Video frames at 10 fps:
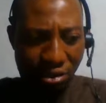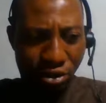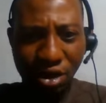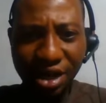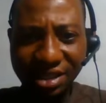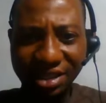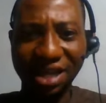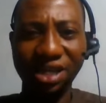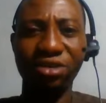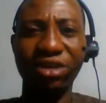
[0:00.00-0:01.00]
You know it is
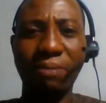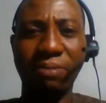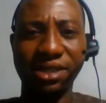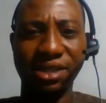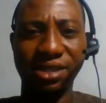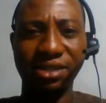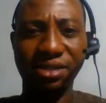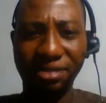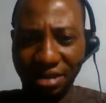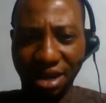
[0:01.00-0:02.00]
an ignorant
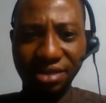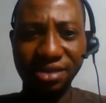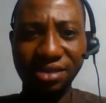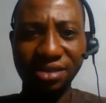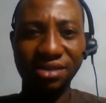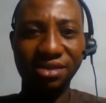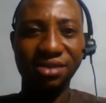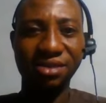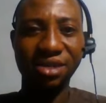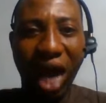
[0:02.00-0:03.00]
person, yes,
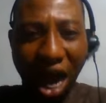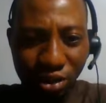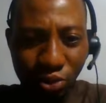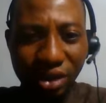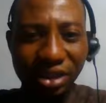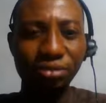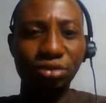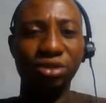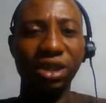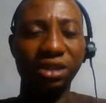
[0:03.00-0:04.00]
and you want him
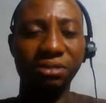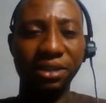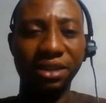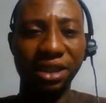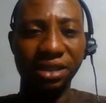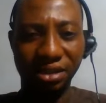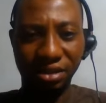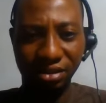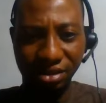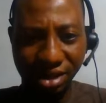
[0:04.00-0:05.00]
to join the business,
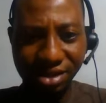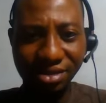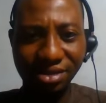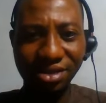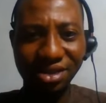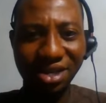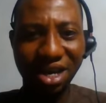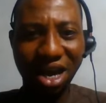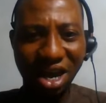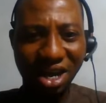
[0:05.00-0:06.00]
yes.
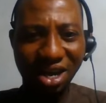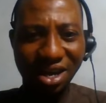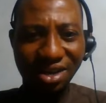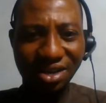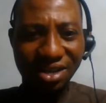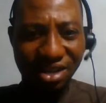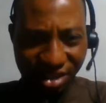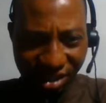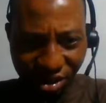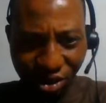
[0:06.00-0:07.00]

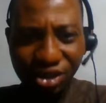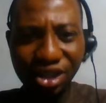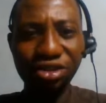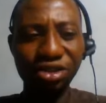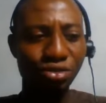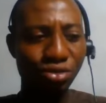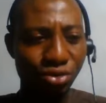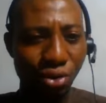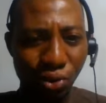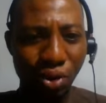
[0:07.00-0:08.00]
It's your own duty to
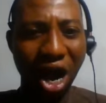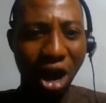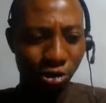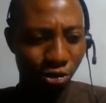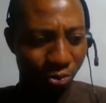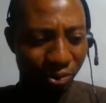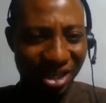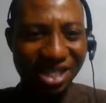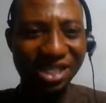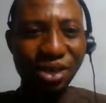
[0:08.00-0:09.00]
know how to be
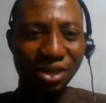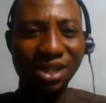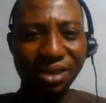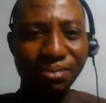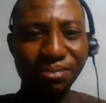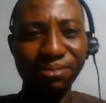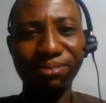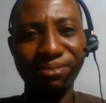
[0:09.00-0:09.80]
easy with him,